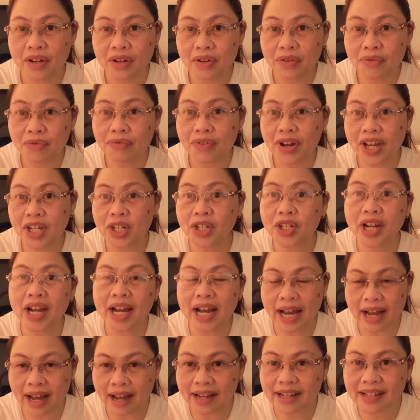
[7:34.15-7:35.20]
Faisha
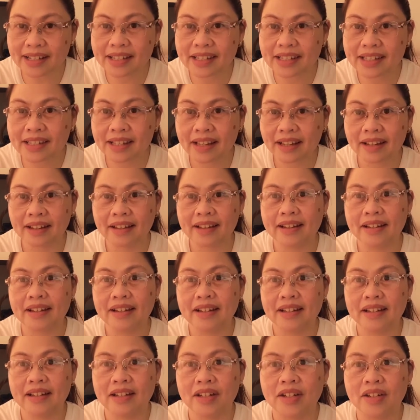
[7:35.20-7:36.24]
Hugs.
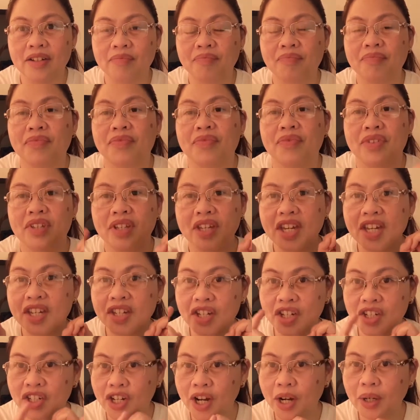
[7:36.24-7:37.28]

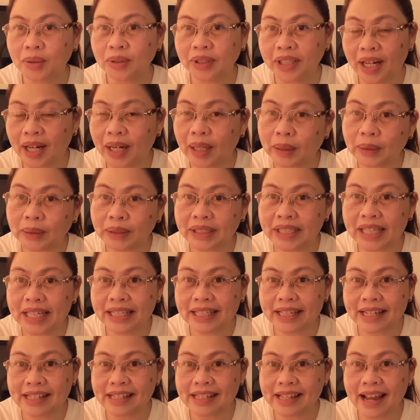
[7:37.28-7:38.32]
I-shout out
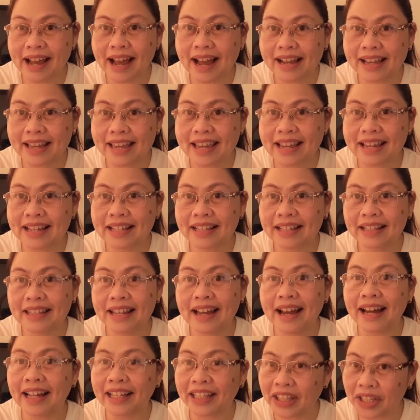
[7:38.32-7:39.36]
kita sa aking
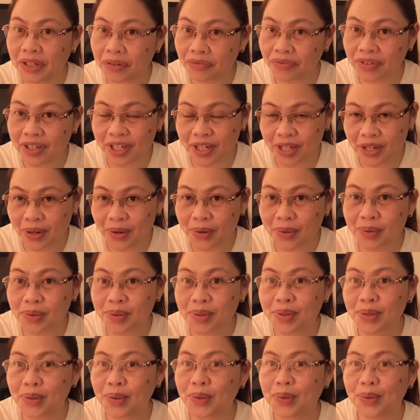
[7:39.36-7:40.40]
lahat na
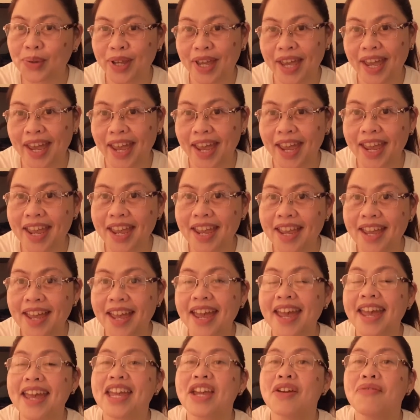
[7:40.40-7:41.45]
videos, okay?
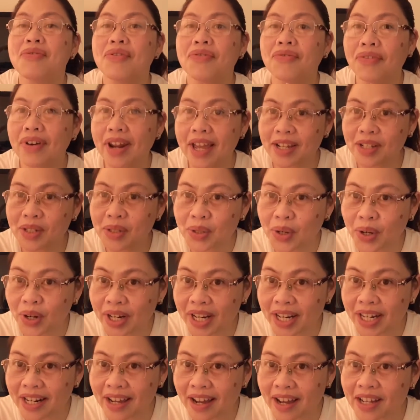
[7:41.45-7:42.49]
I-flex ko
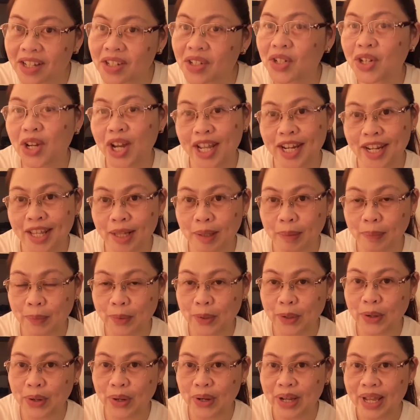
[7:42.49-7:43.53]
rin ang channel
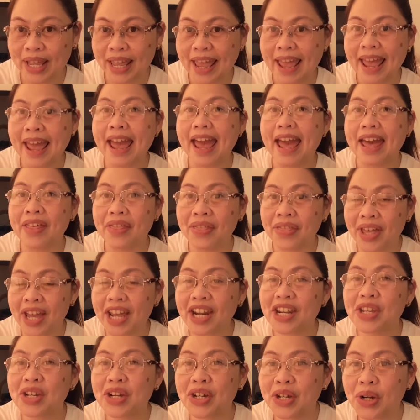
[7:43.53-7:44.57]
mo. And
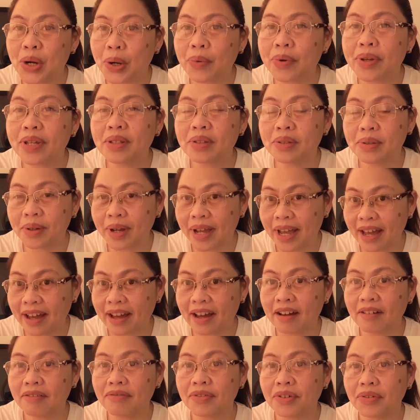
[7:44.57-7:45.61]
then, you're going to
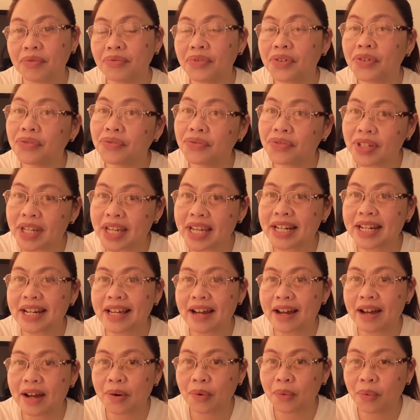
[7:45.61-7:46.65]
have 15
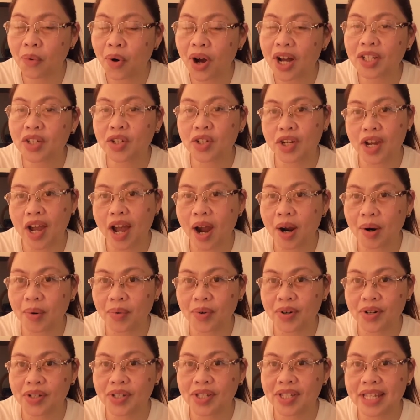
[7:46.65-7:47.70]
watch
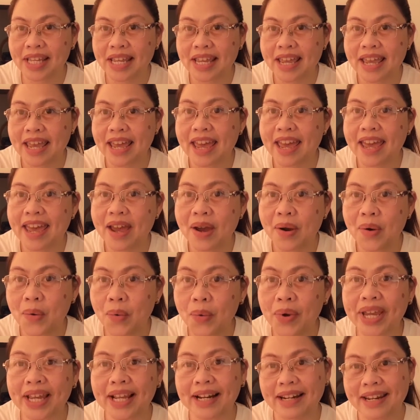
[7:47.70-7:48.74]
hours
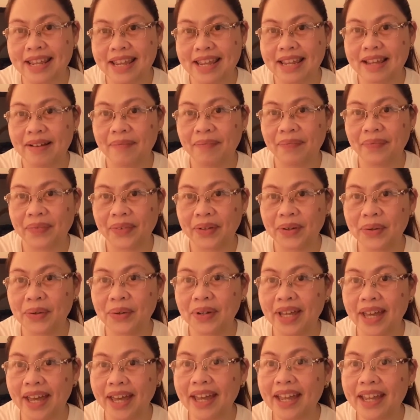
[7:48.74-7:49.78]
weekly.
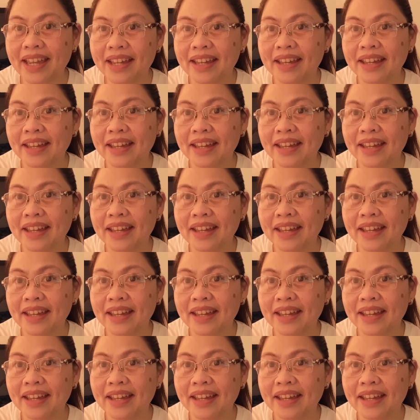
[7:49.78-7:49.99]
Okay?